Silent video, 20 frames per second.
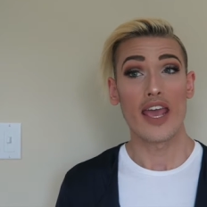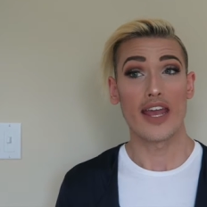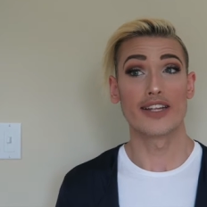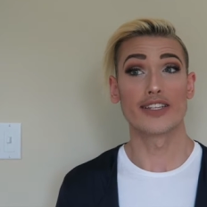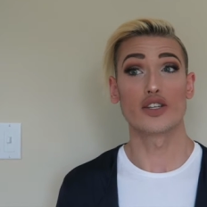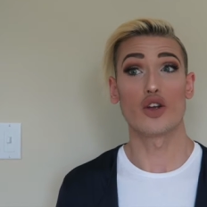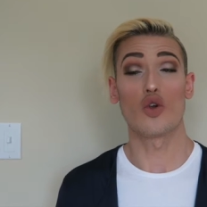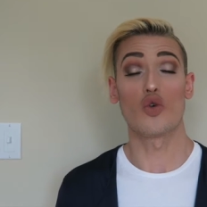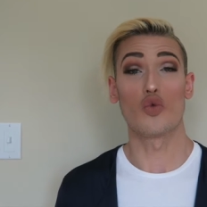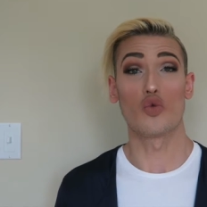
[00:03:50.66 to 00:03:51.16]

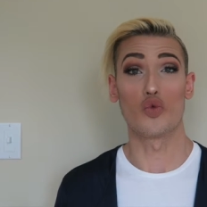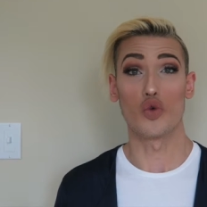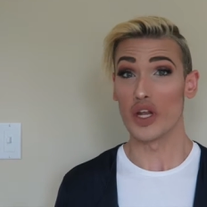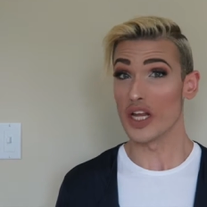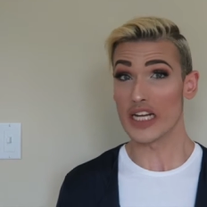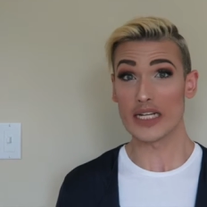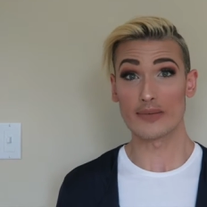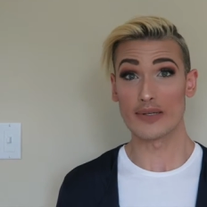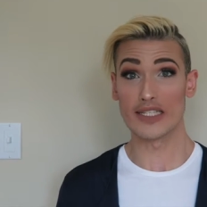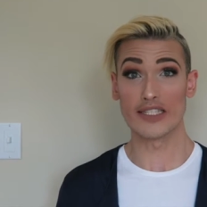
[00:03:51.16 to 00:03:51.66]
it's a
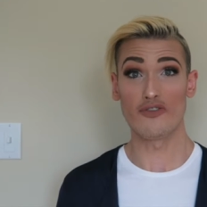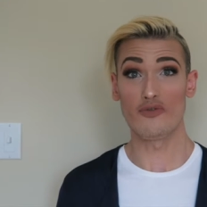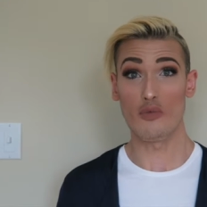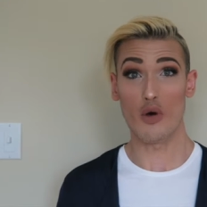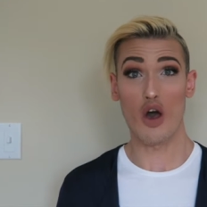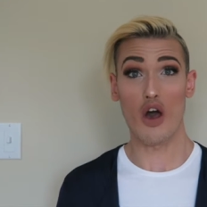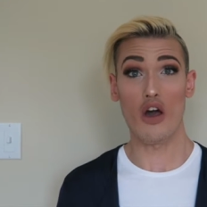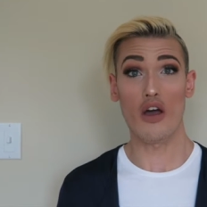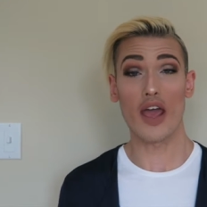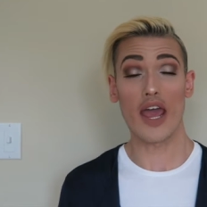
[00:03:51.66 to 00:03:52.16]
really expensive
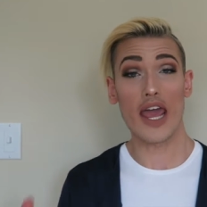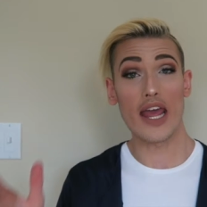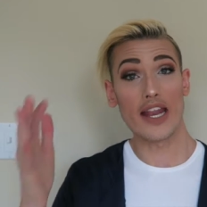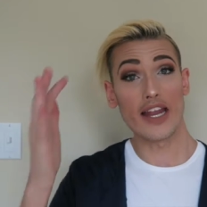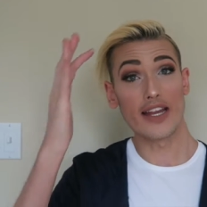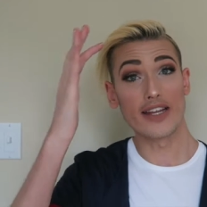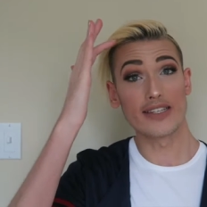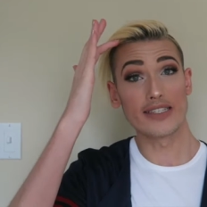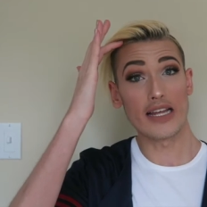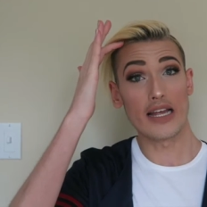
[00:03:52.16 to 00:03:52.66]
mall and
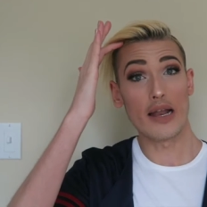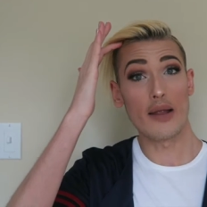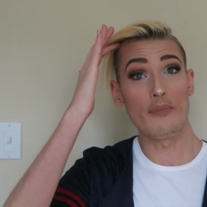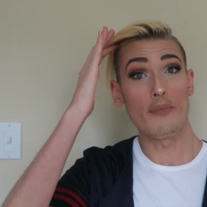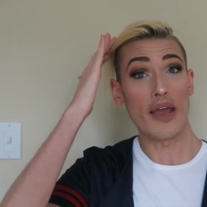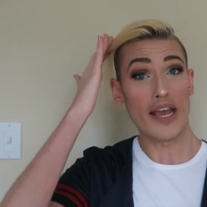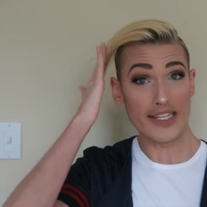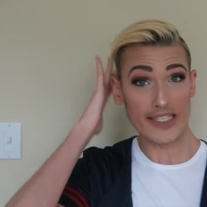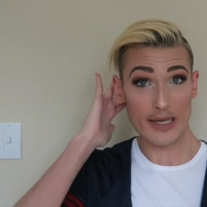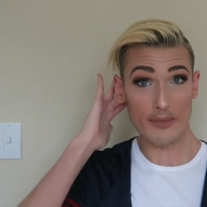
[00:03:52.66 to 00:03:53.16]
it is an
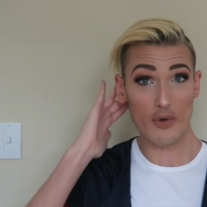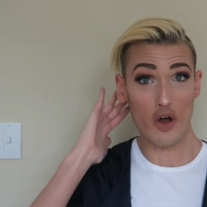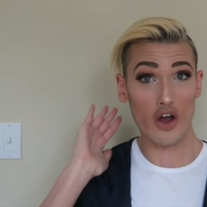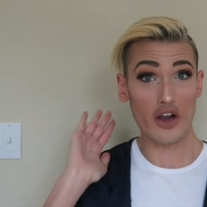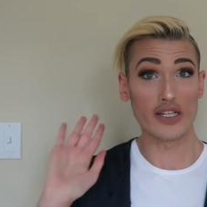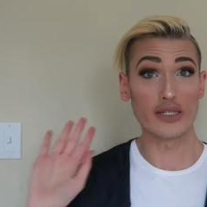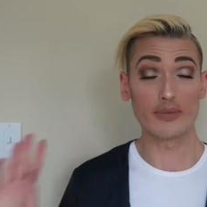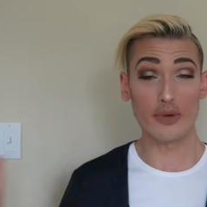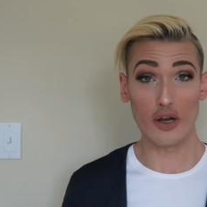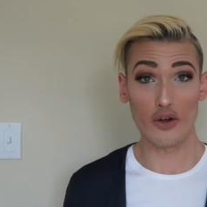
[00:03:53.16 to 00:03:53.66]
amazing
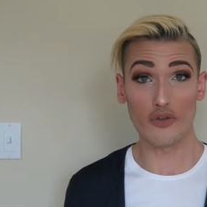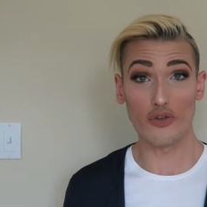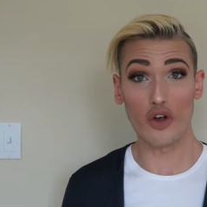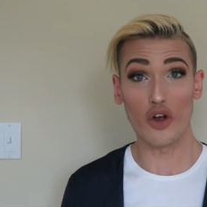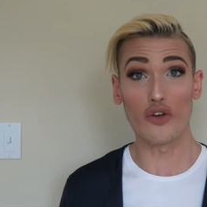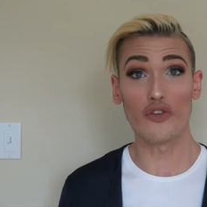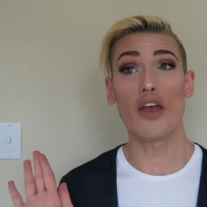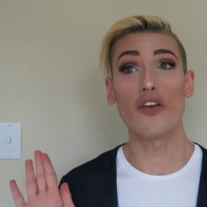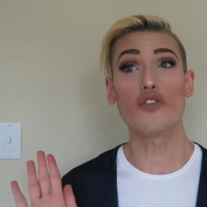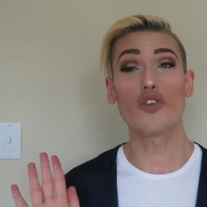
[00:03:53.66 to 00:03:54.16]
mall it's
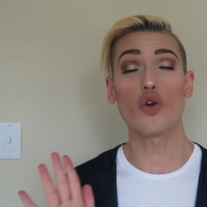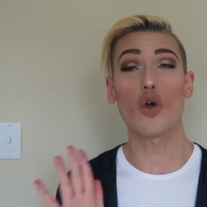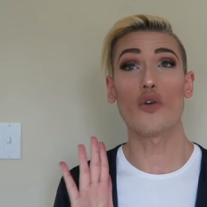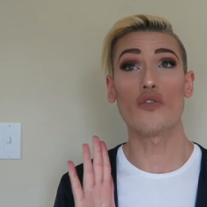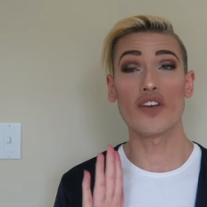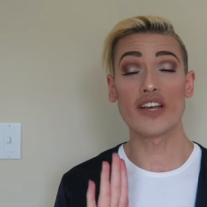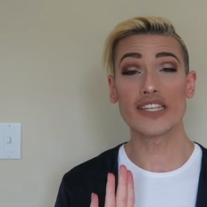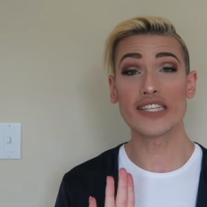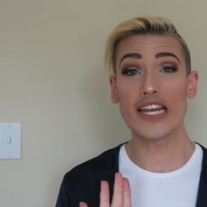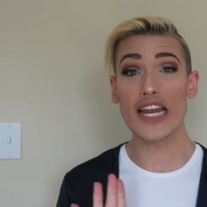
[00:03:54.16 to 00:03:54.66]
beautiful. If you are
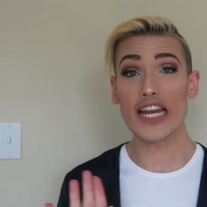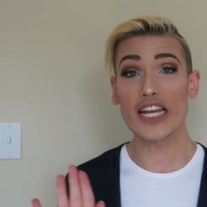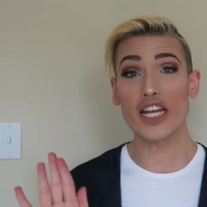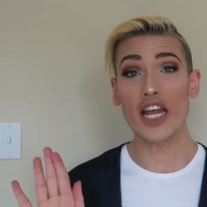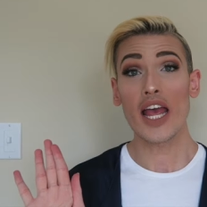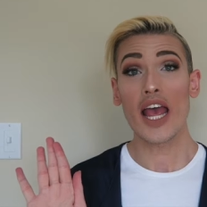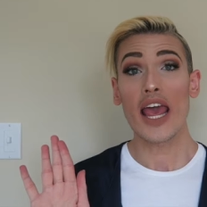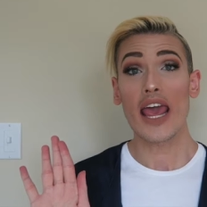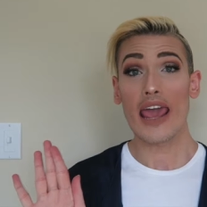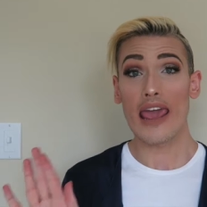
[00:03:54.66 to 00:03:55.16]
visiting
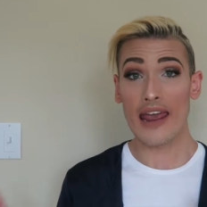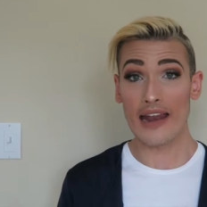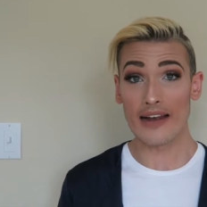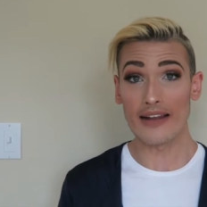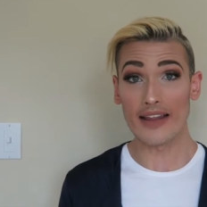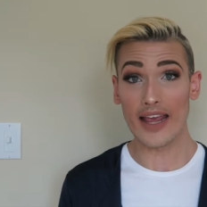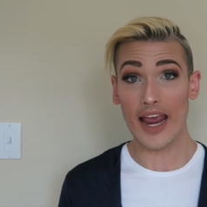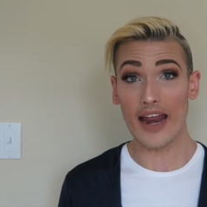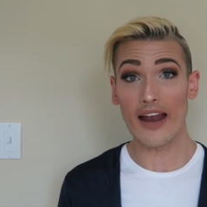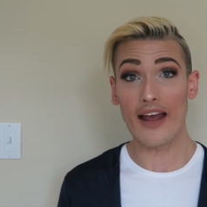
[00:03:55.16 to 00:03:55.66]
in
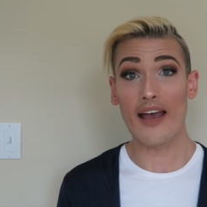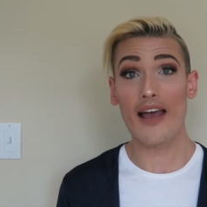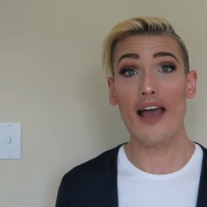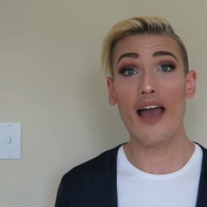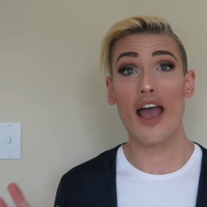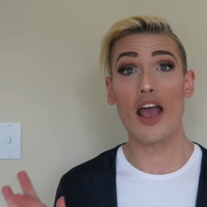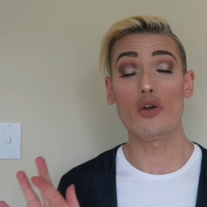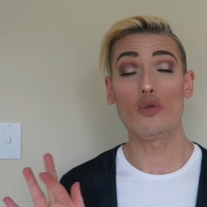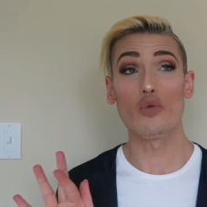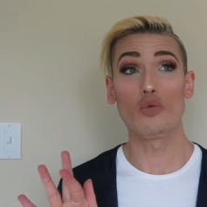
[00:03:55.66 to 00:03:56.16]

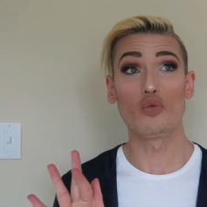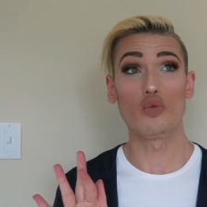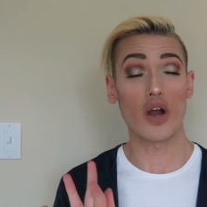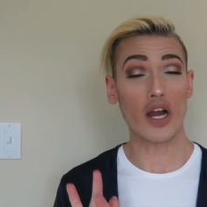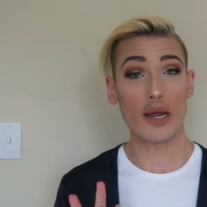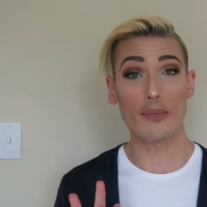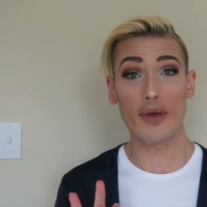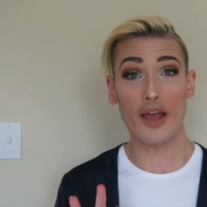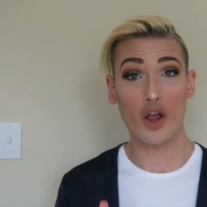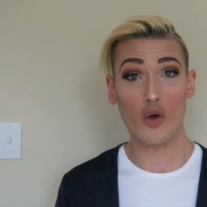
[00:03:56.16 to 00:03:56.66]
Atlanta, I
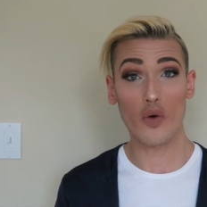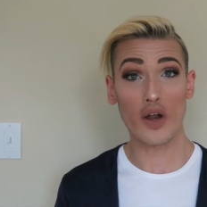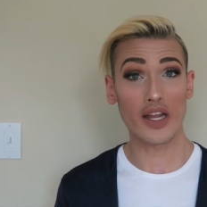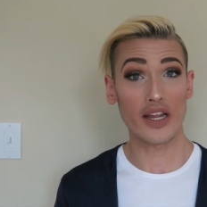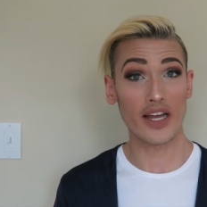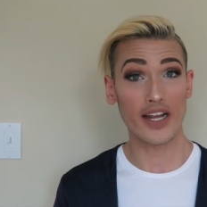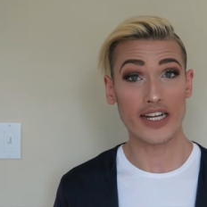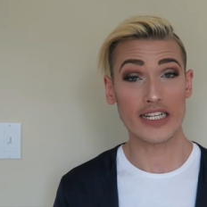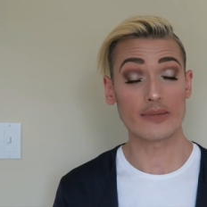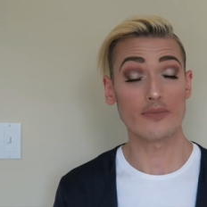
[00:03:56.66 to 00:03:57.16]
recommend going
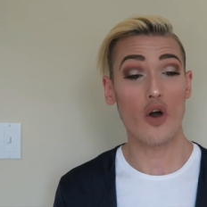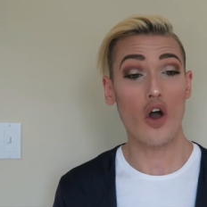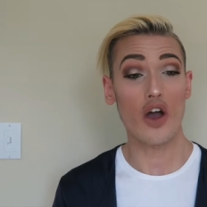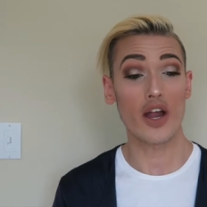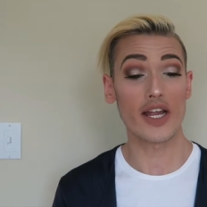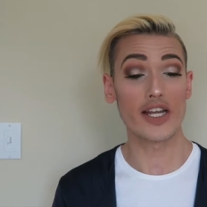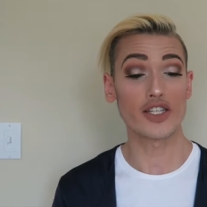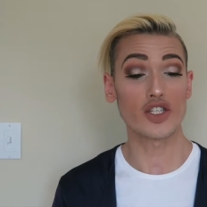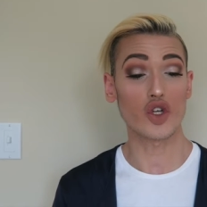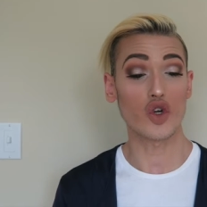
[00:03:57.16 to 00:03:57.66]
to Lenox
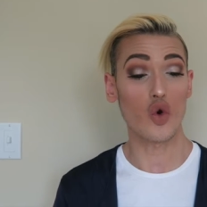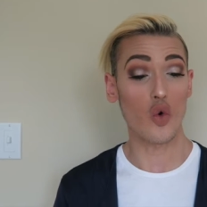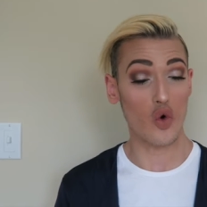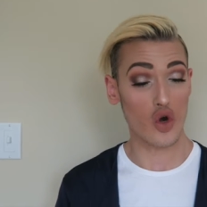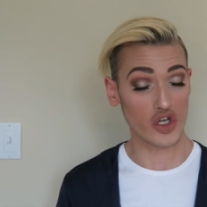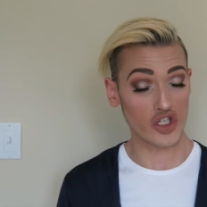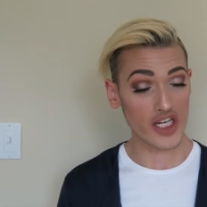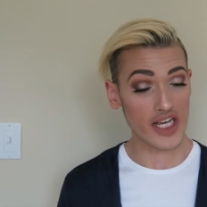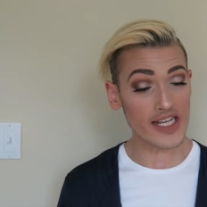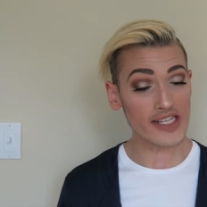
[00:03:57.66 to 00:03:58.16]
Mall. It is
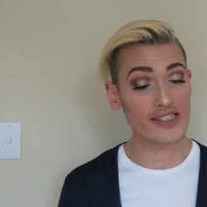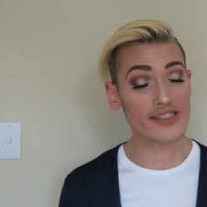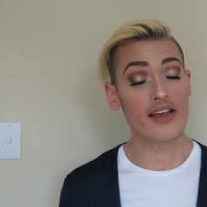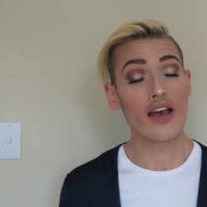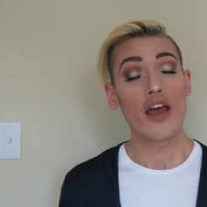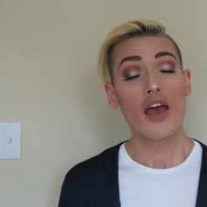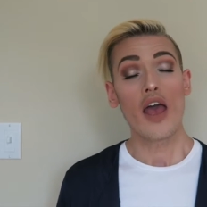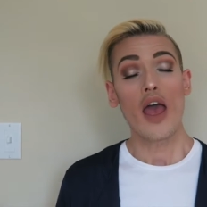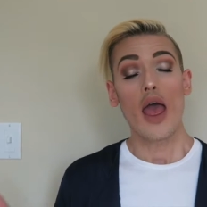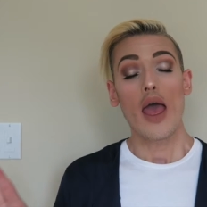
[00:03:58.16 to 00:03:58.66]
gorgeous.
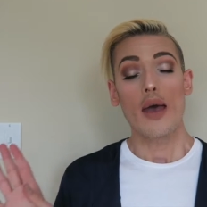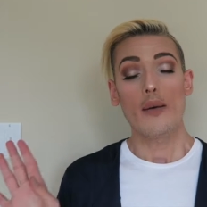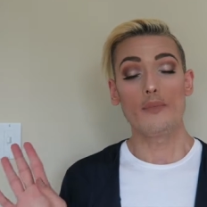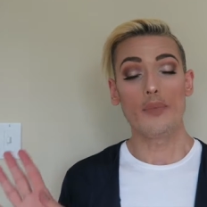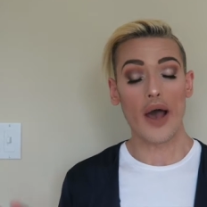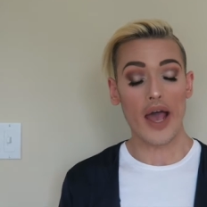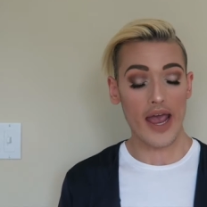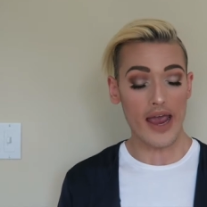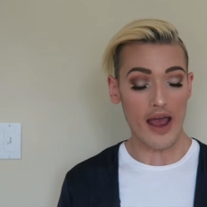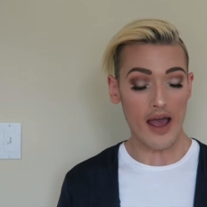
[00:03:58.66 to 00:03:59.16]

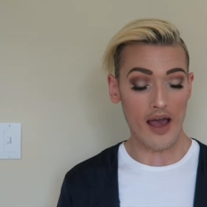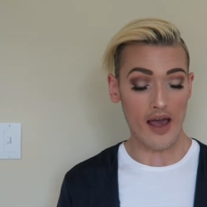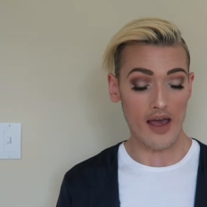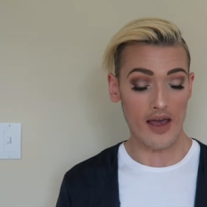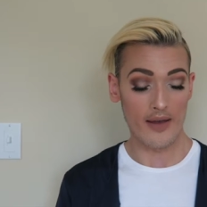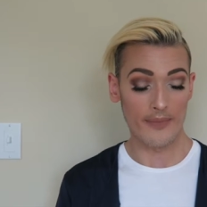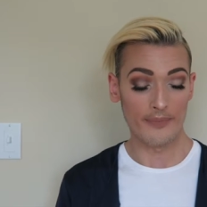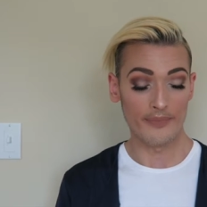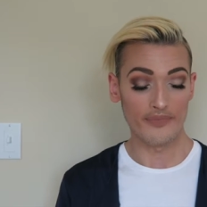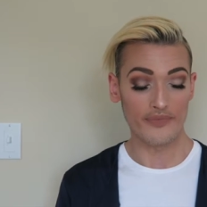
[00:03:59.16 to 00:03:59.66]
But
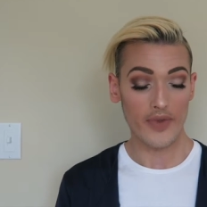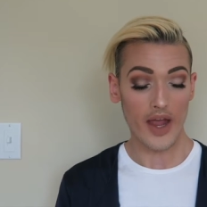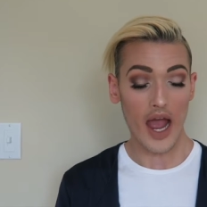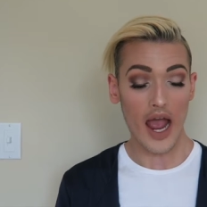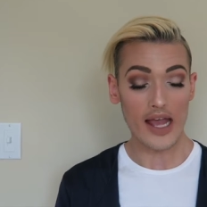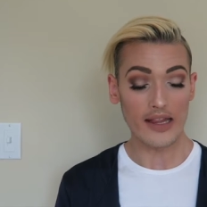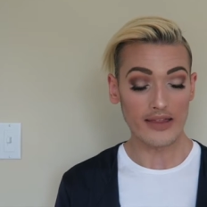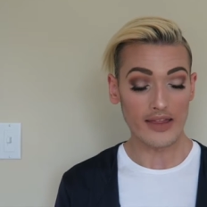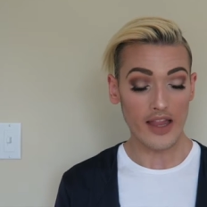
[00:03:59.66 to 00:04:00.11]
um, I